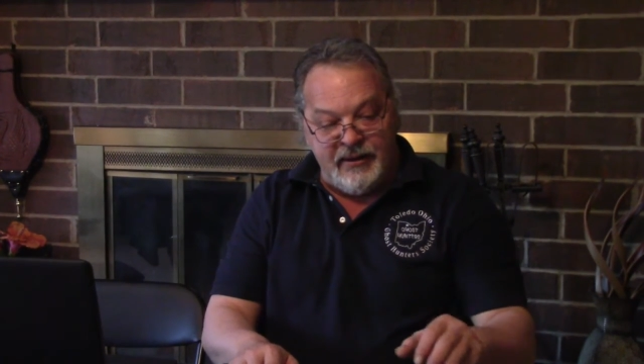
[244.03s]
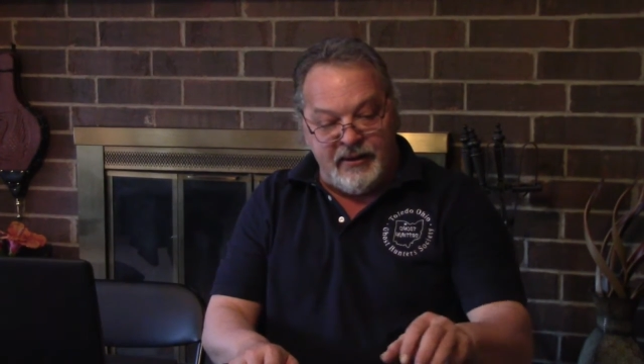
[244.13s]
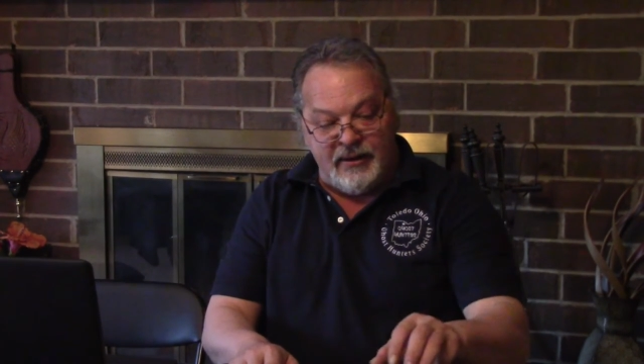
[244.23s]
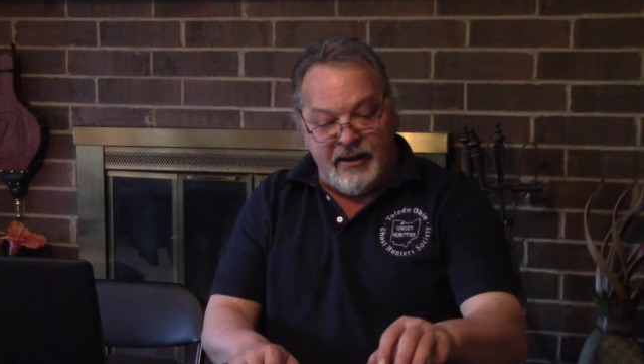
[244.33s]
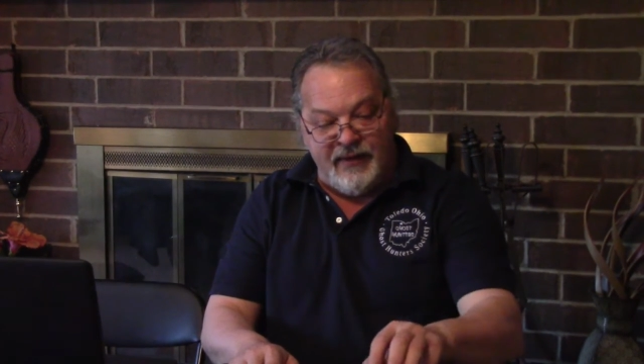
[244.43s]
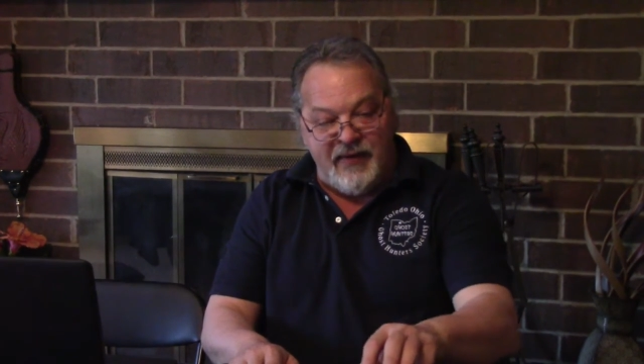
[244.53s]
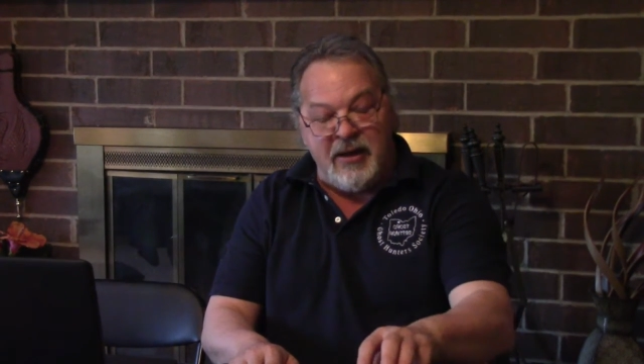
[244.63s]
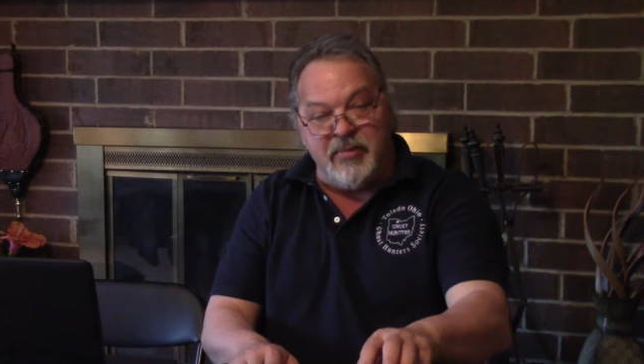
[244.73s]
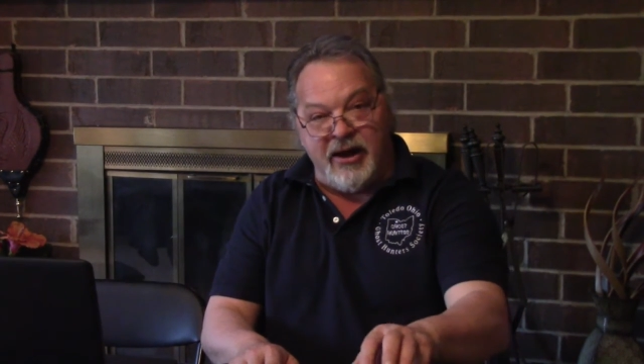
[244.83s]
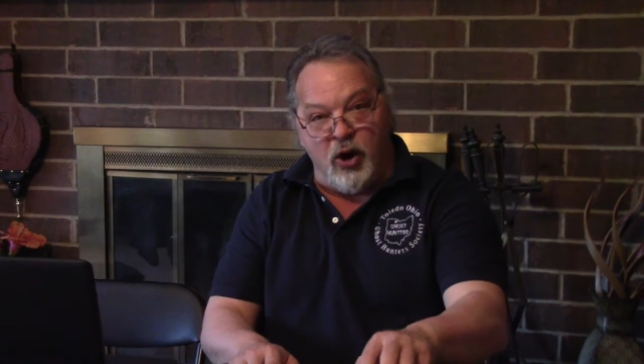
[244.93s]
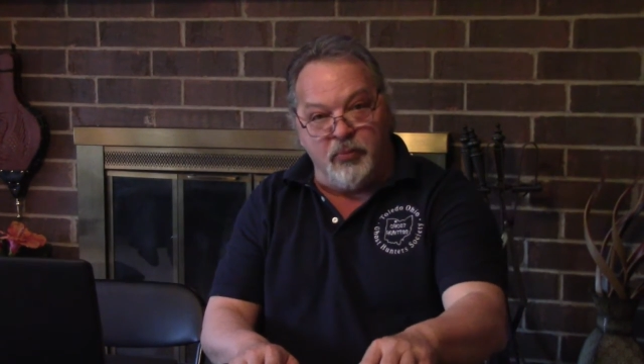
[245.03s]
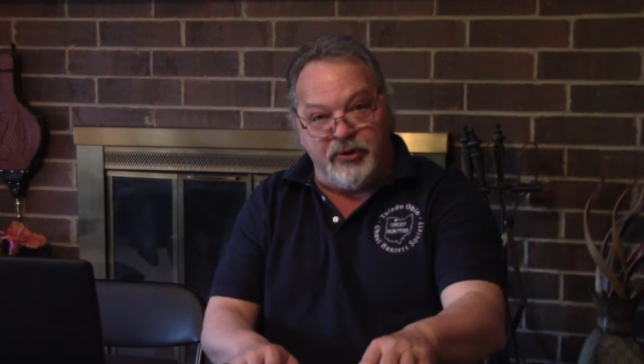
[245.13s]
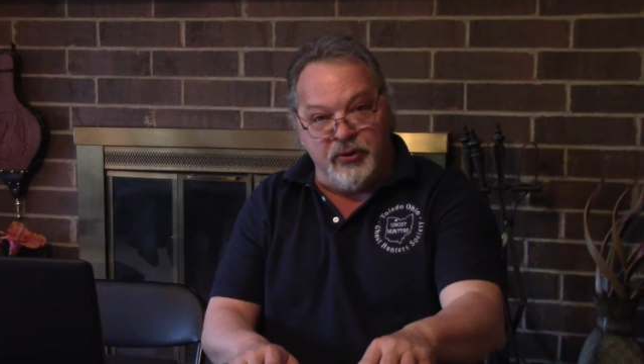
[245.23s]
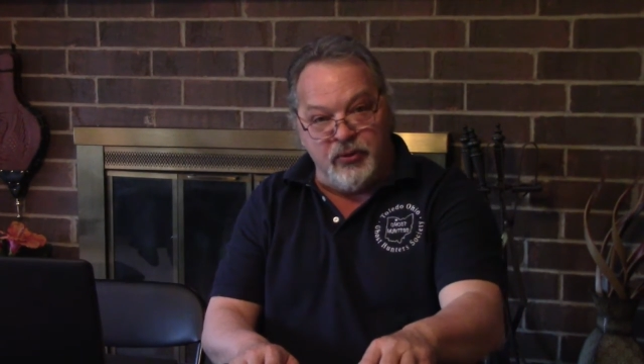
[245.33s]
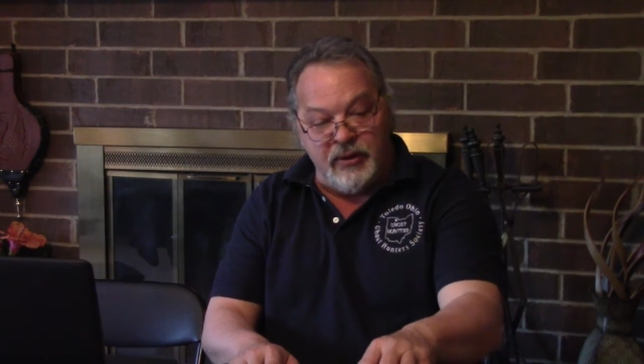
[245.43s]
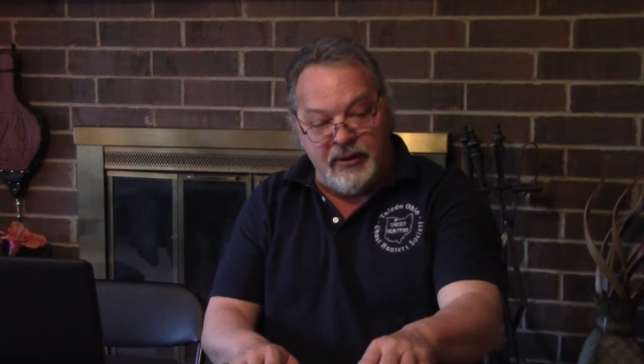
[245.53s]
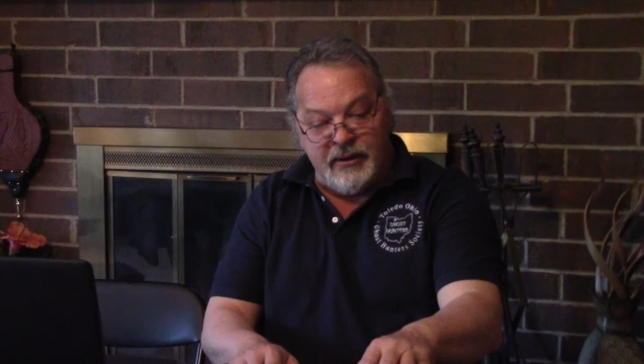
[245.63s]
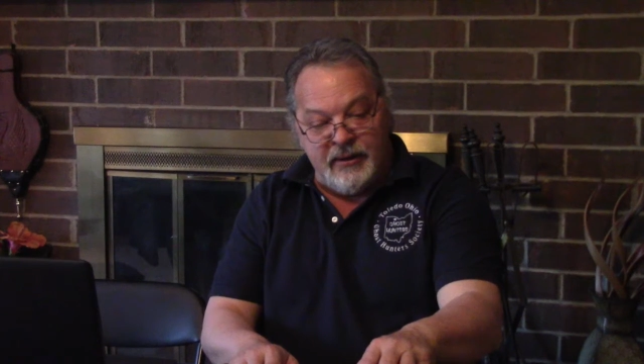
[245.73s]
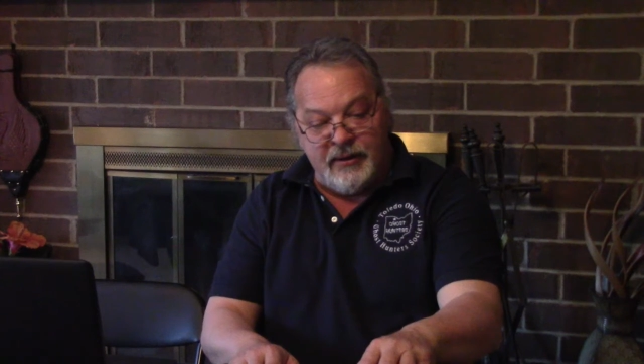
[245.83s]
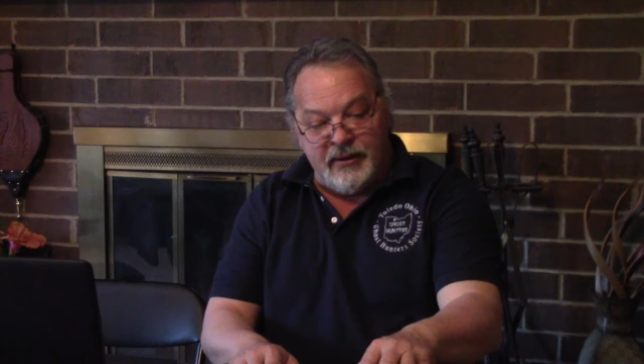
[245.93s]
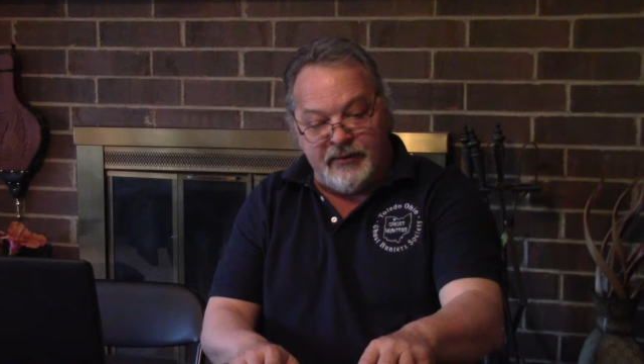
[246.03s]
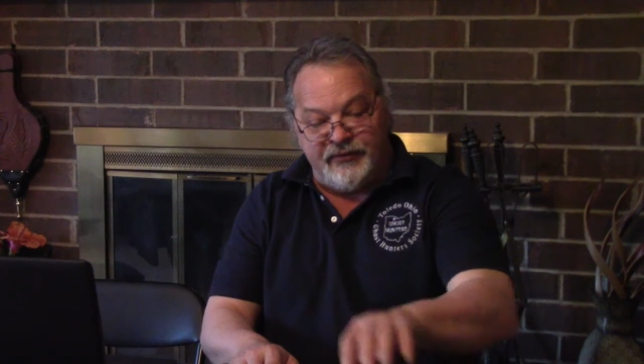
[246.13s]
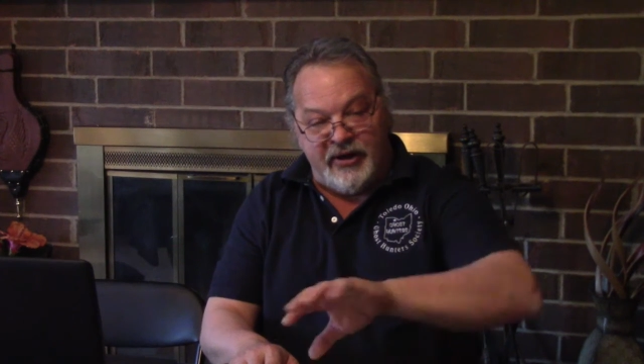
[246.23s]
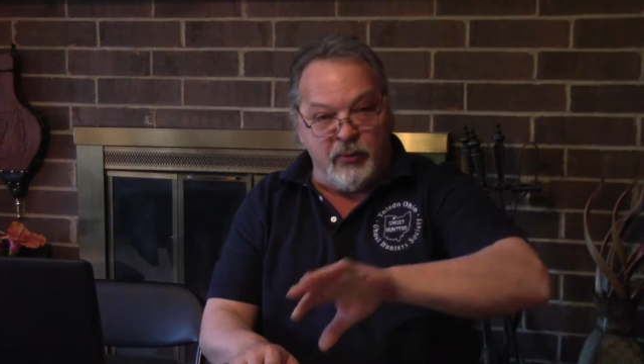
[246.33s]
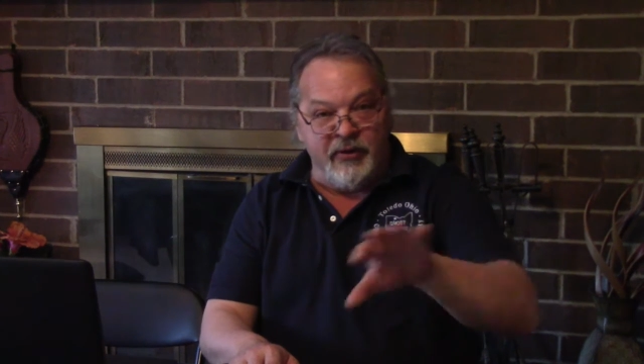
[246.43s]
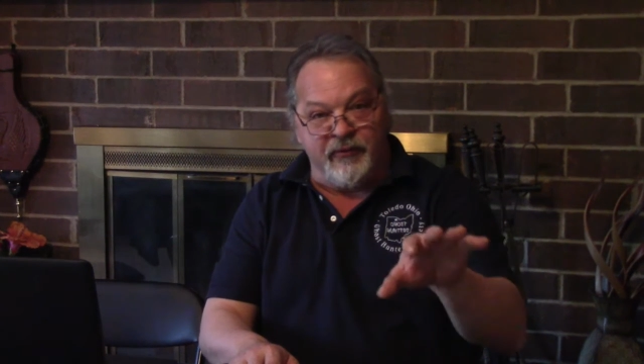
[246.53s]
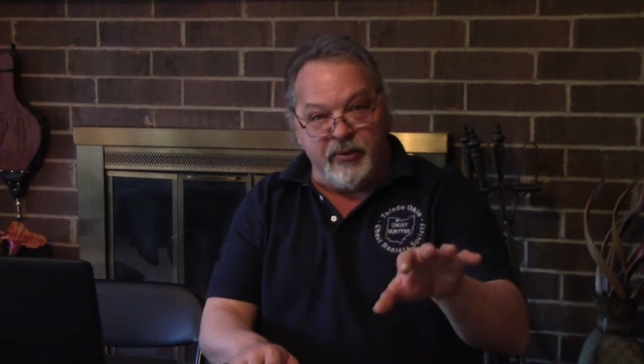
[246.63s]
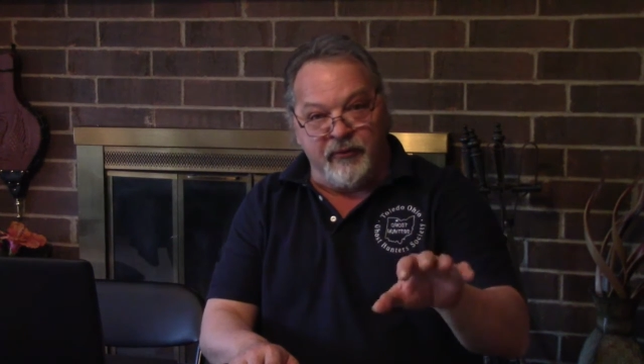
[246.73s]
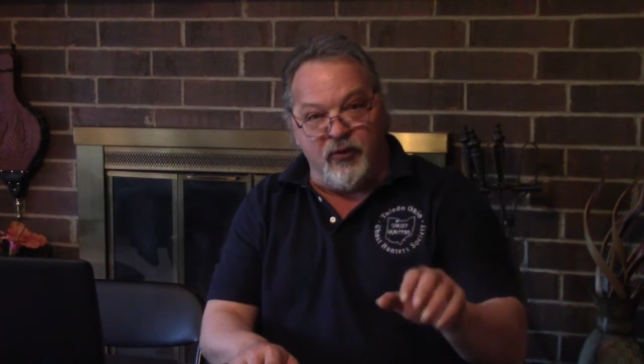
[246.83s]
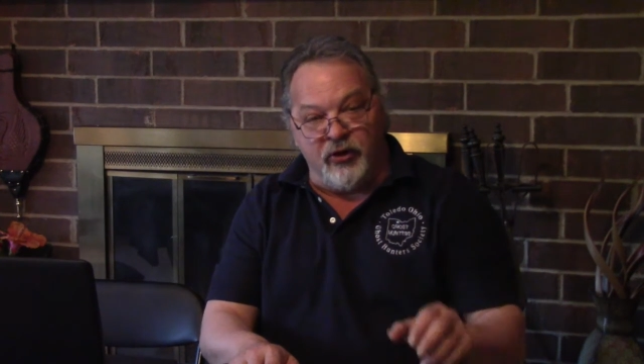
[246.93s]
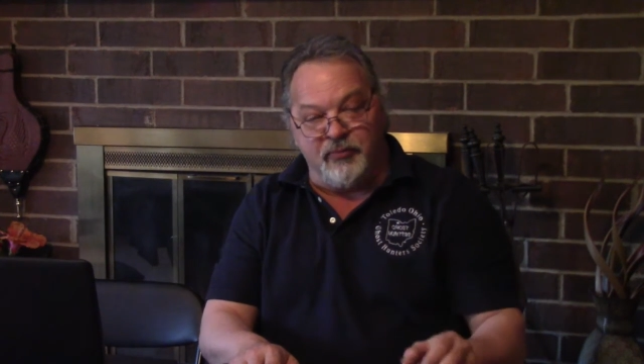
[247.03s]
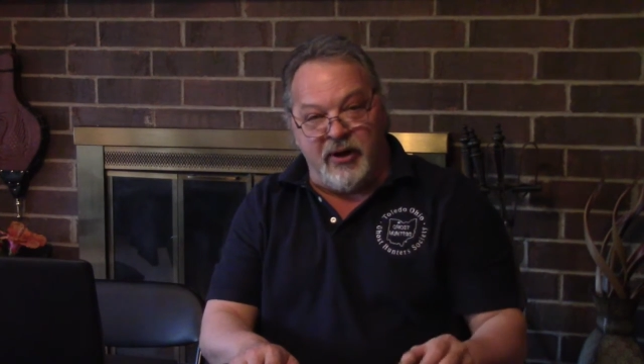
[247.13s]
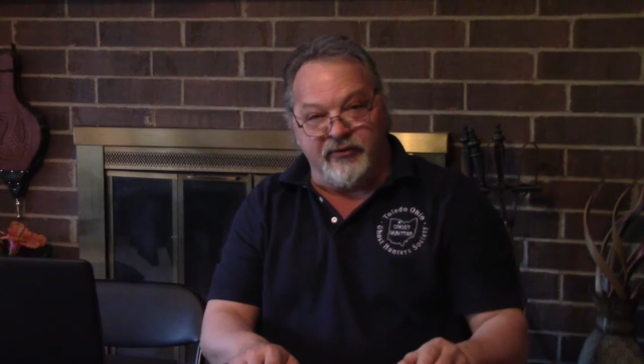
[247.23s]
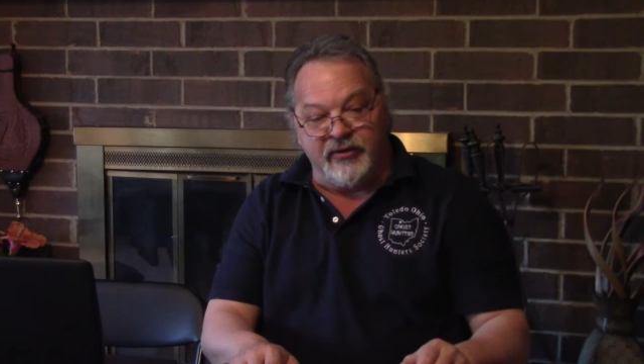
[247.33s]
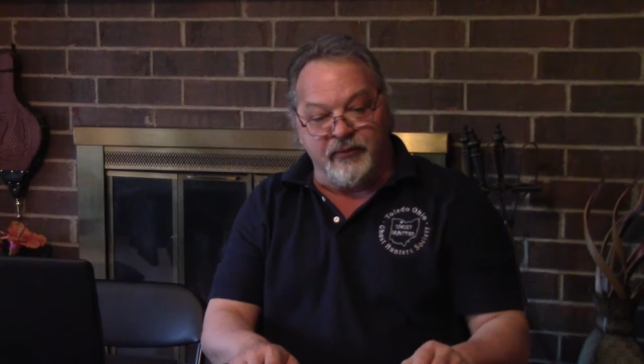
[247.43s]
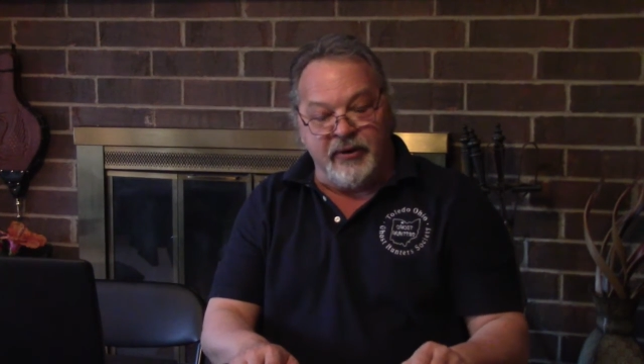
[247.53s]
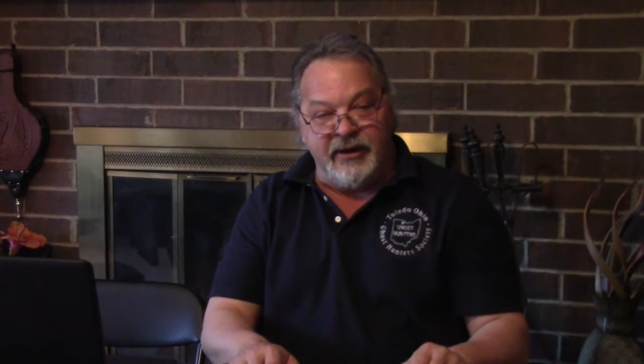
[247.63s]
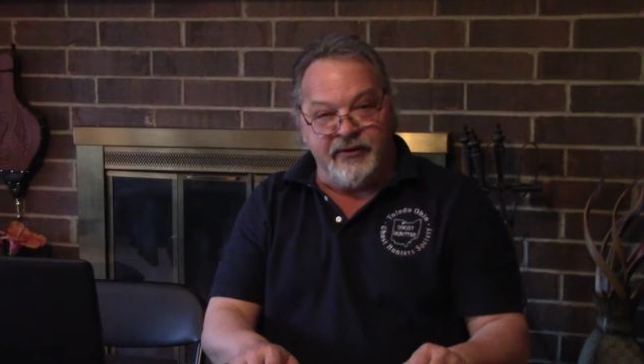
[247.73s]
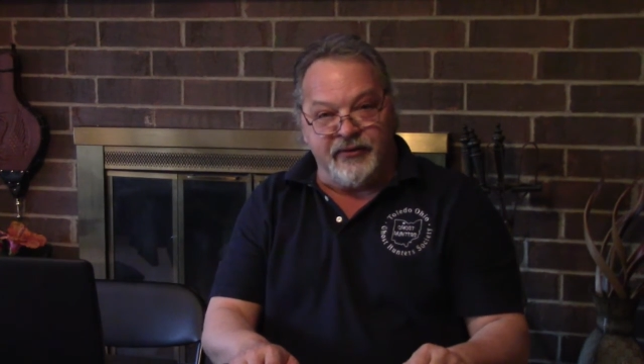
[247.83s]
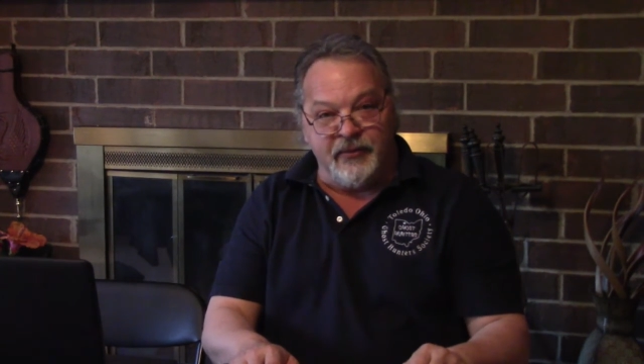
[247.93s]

and that may help you stay away from your false positive readings.